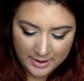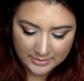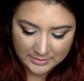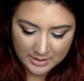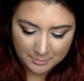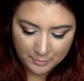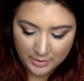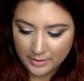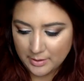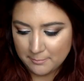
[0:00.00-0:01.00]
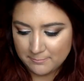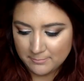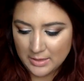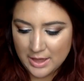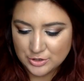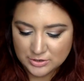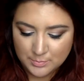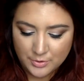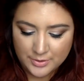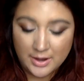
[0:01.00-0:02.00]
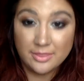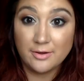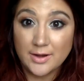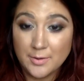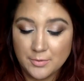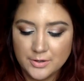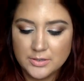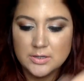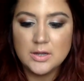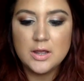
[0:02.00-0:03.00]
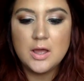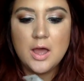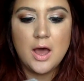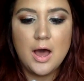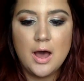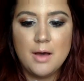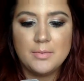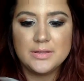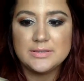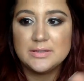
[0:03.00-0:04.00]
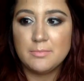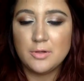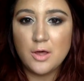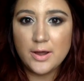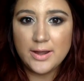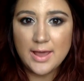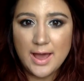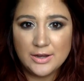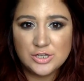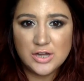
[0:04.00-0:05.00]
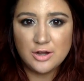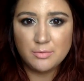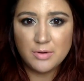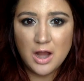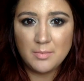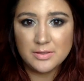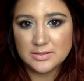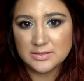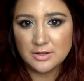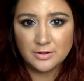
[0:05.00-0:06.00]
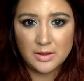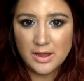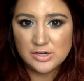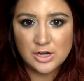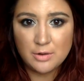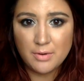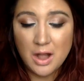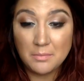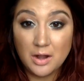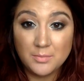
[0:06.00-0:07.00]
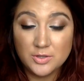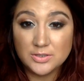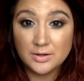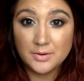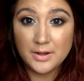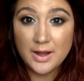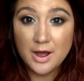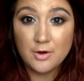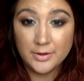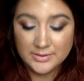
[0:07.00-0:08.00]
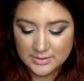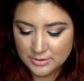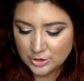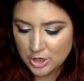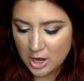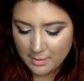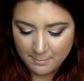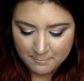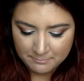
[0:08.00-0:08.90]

ended up wearing lashes more than I thought I would. This is the Milani eyeshadow primer. This is the only eyeshadow primer I'm using right now. It did the job.